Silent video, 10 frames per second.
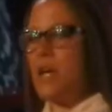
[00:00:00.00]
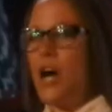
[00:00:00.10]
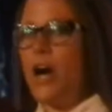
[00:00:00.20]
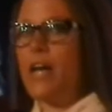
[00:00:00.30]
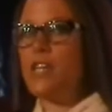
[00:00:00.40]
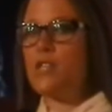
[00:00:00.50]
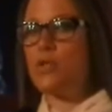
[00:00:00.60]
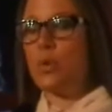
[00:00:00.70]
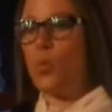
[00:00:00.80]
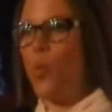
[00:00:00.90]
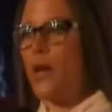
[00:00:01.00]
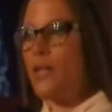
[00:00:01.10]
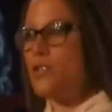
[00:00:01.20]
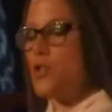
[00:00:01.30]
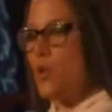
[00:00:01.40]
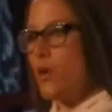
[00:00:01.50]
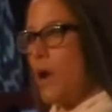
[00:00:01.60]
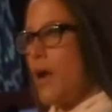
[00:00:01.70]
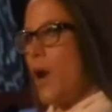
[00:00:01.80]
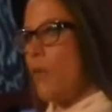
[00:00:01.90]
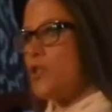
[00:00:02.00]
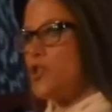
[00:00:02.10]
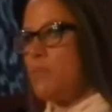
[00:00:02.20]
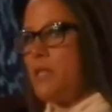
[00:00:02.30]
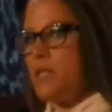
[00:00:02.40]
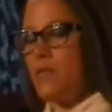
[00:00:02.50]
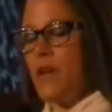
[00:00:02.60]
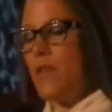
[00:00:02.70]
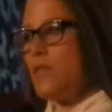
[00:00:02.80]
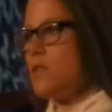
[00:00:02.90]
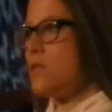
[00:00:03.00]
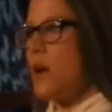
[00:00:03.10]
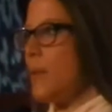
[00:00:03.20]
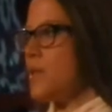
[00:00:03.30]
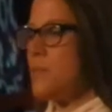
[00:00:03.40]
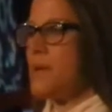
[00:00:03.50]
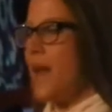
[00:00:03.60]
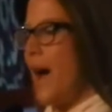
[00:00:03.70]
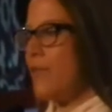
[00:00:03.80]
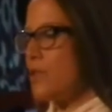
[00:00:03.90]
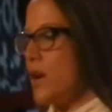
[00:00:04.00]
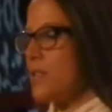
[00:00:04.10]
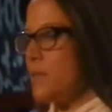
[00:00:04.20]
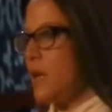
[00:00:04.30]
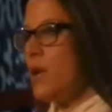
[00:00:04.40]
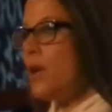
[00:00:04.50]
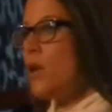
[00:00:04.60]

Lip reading: because what he's doing right now with GBTV, and this is not meant to be an advertisement,